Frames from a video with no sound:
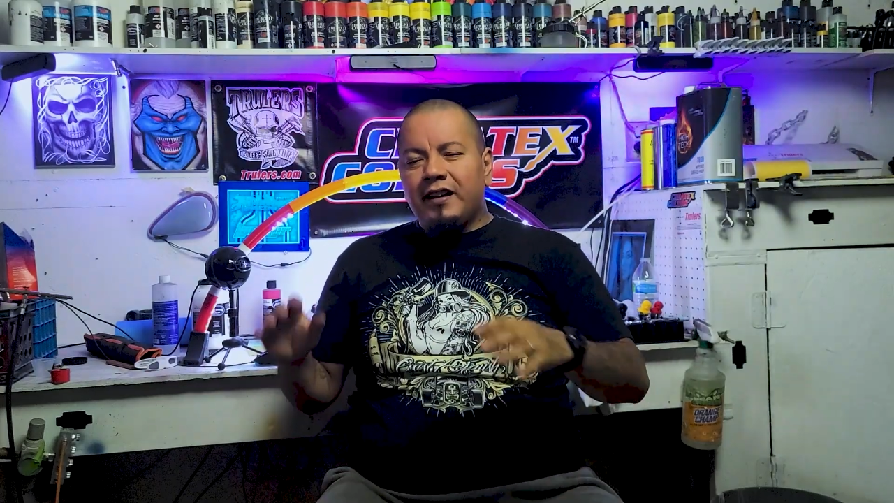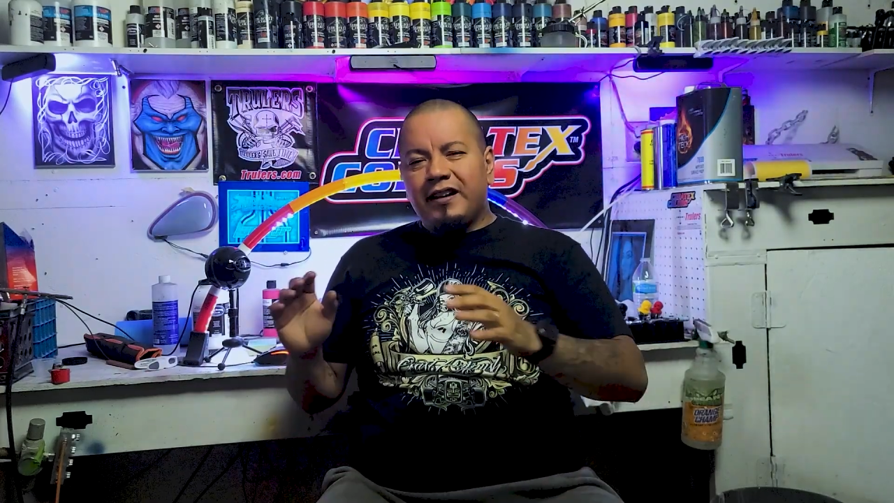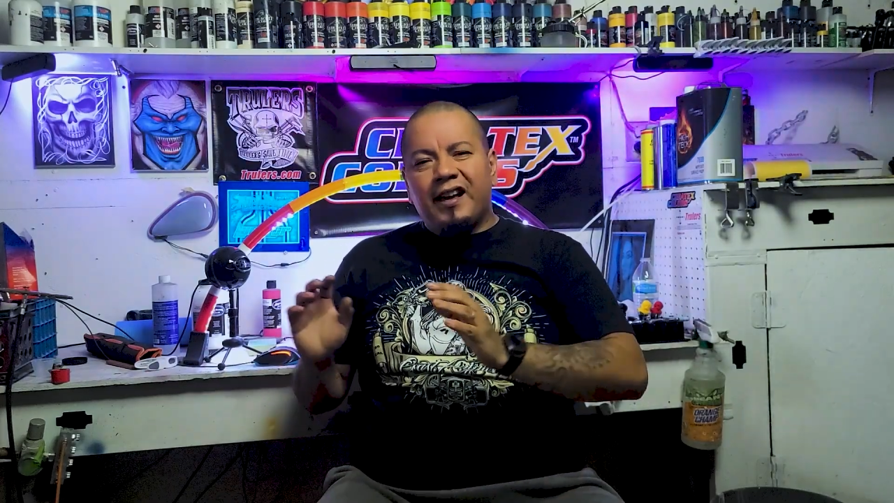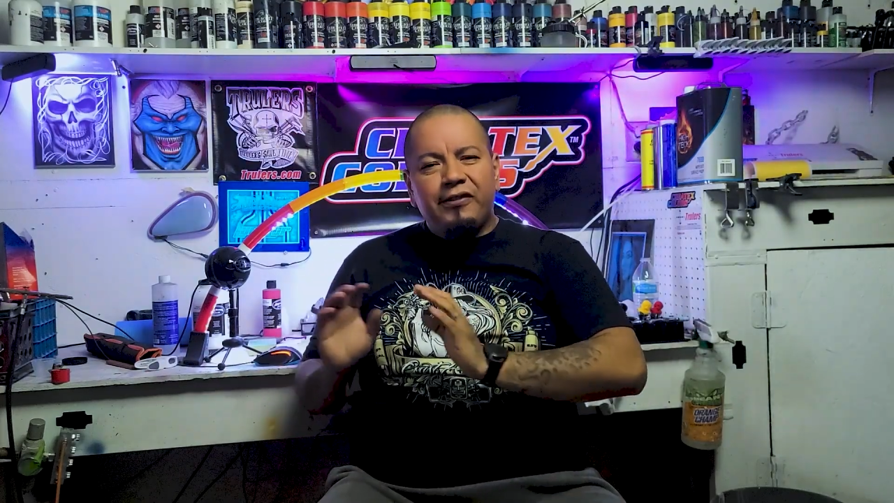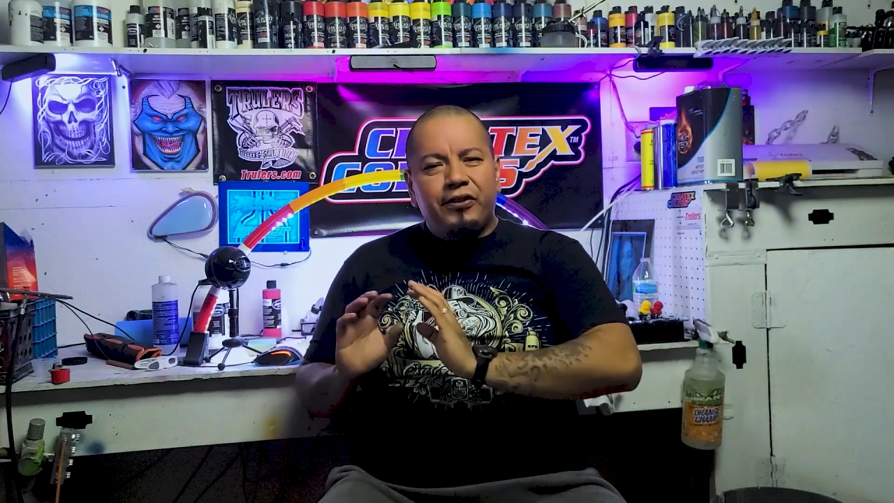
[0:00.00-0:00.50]

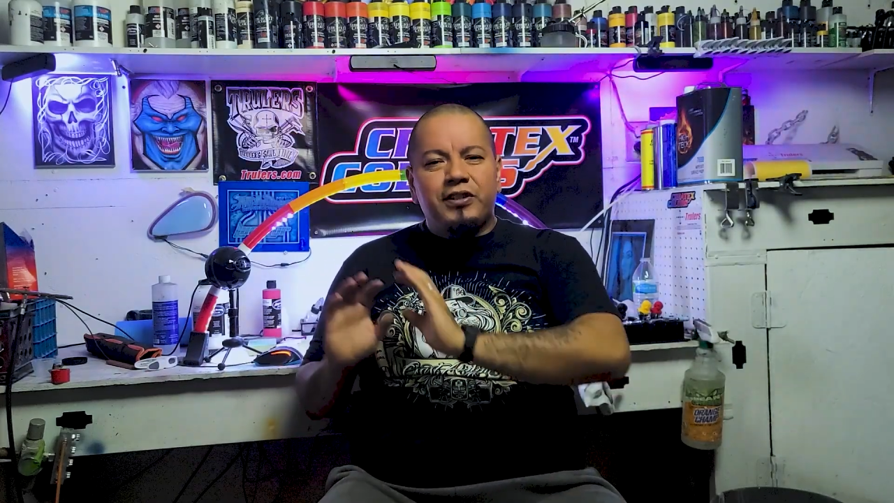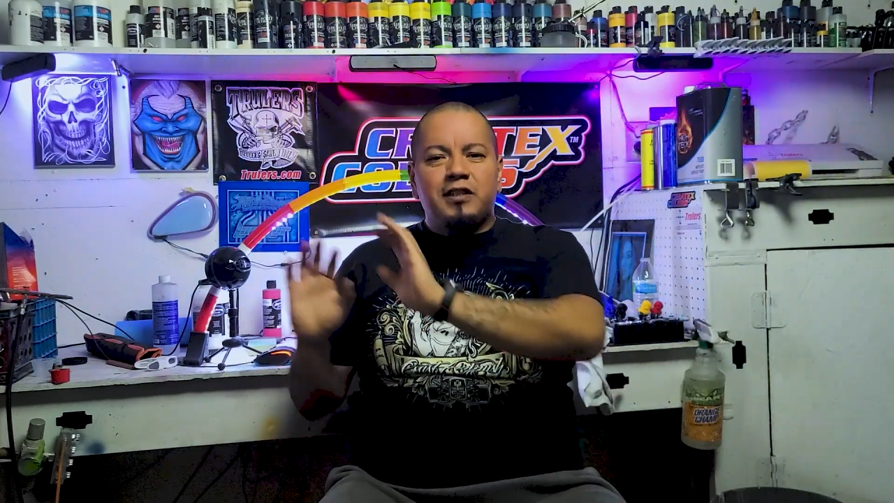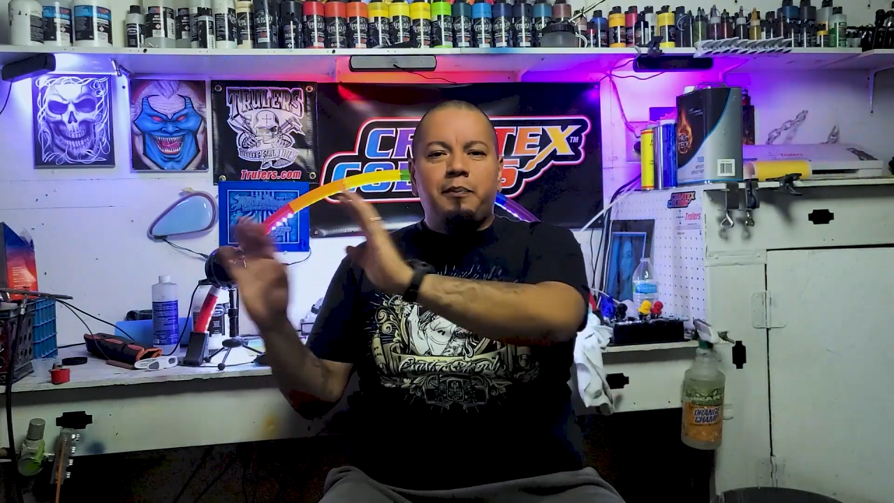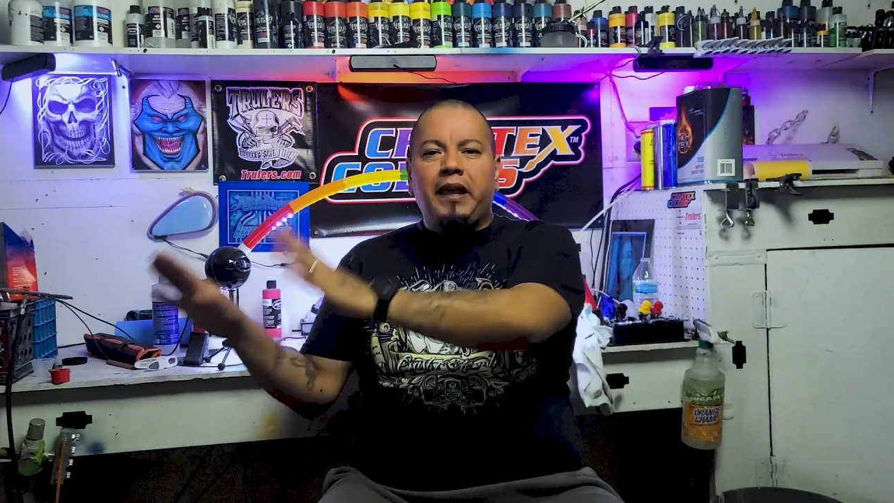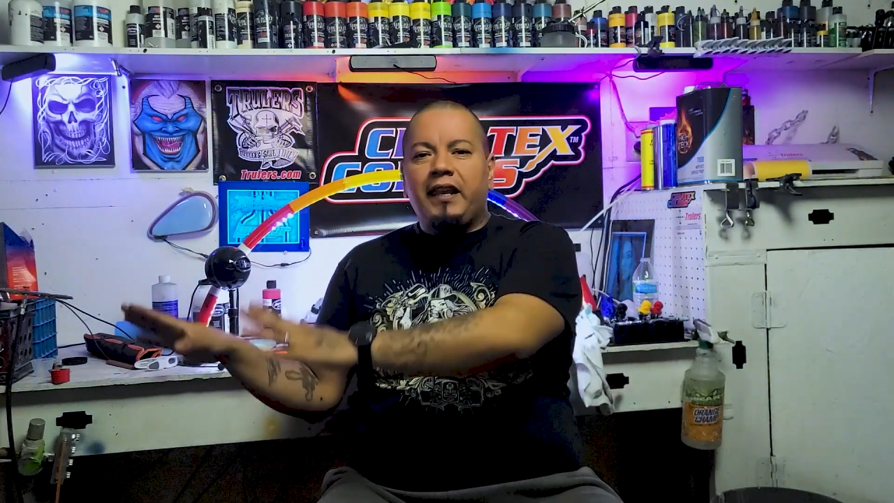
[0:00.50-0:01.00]
Not if you're
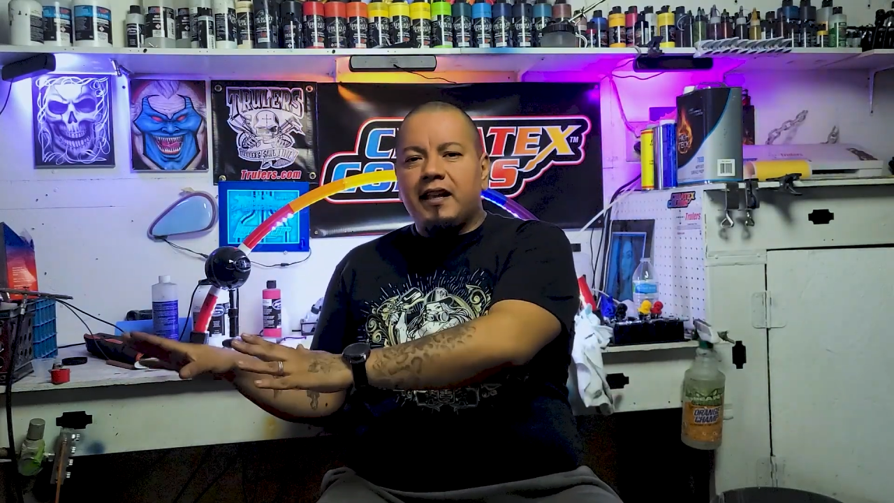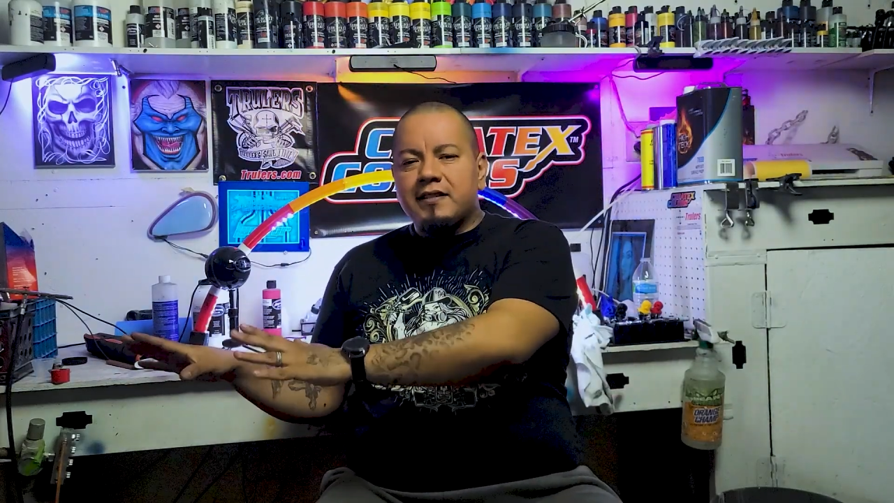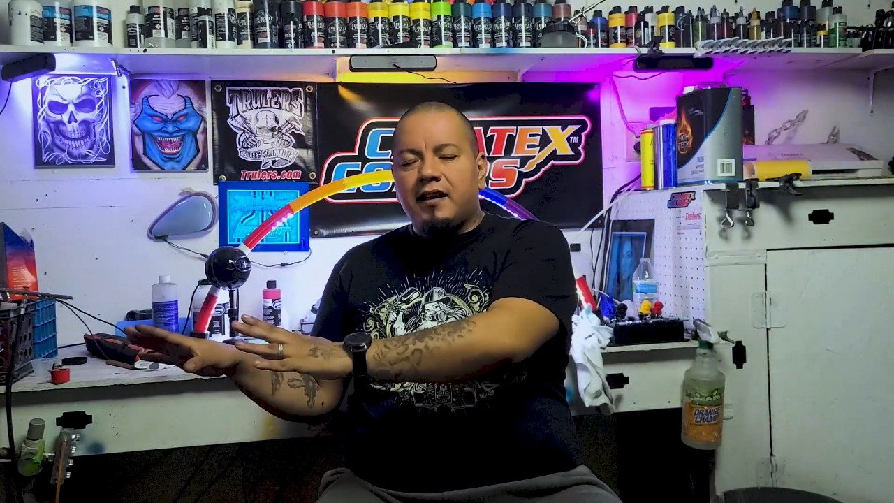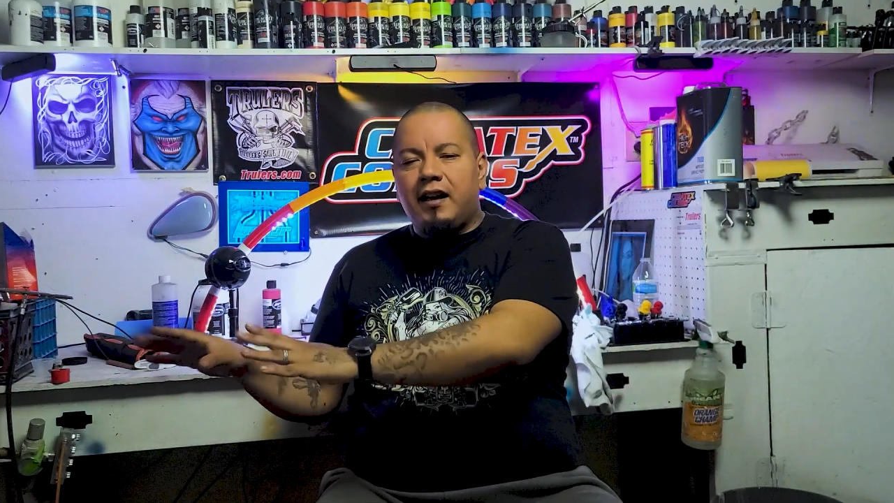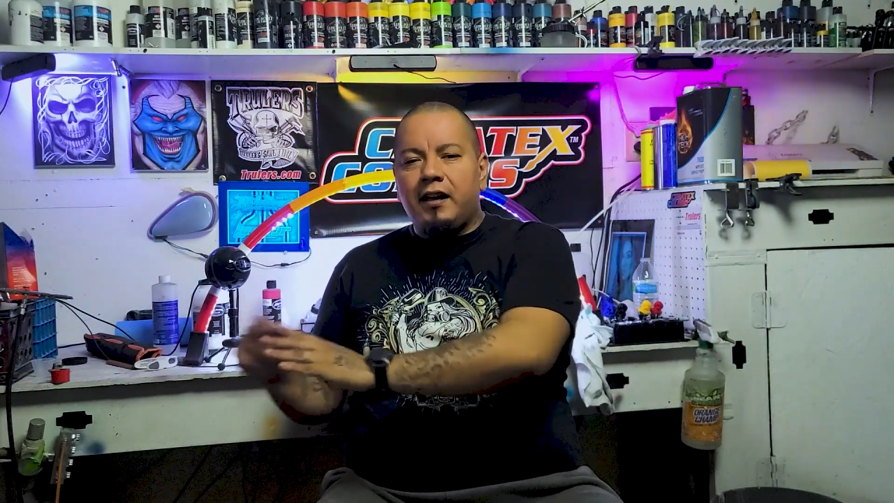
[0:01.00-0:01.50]
just painting
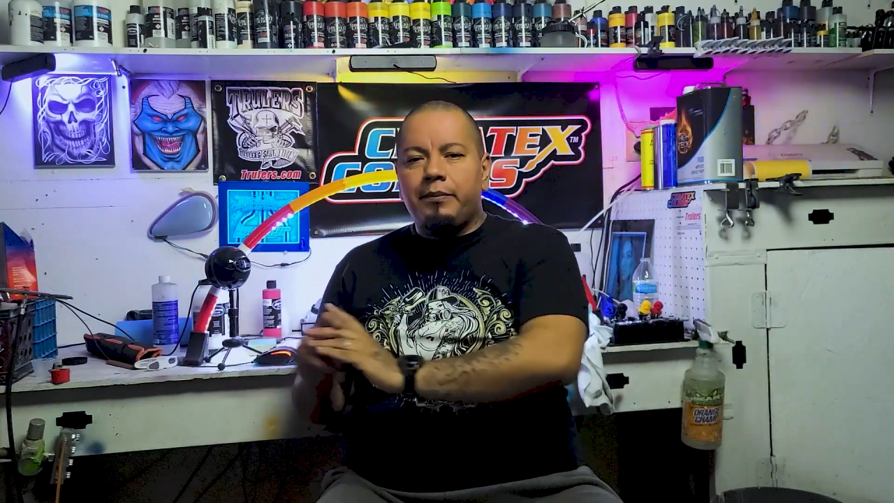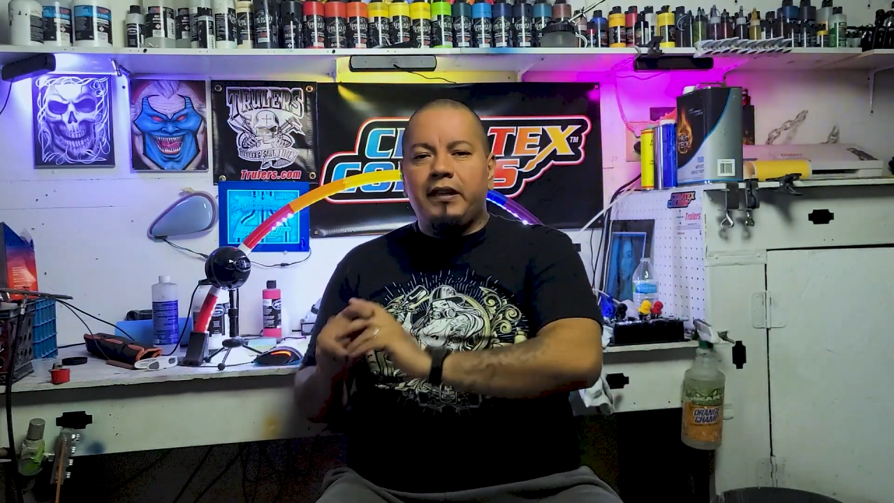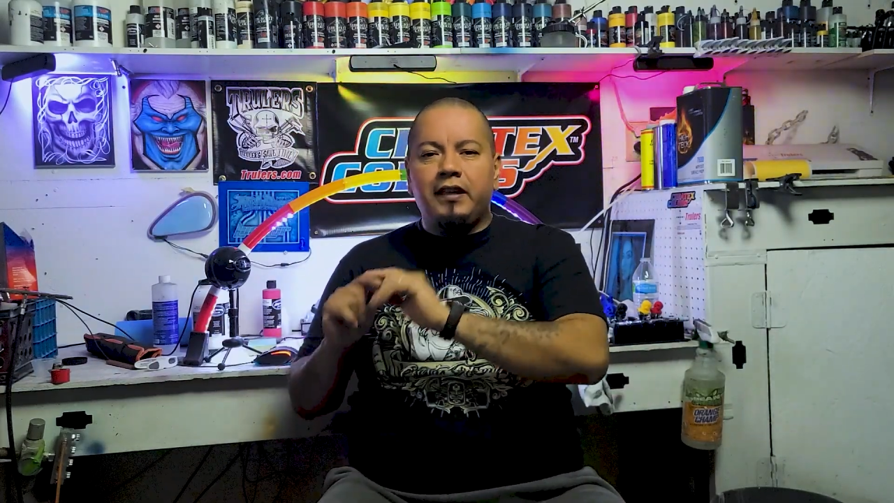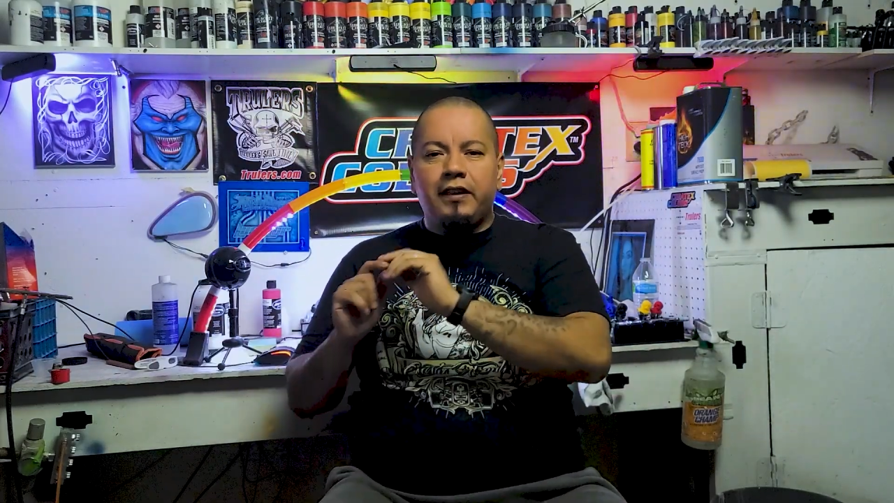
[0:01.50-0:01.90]
as a hobby.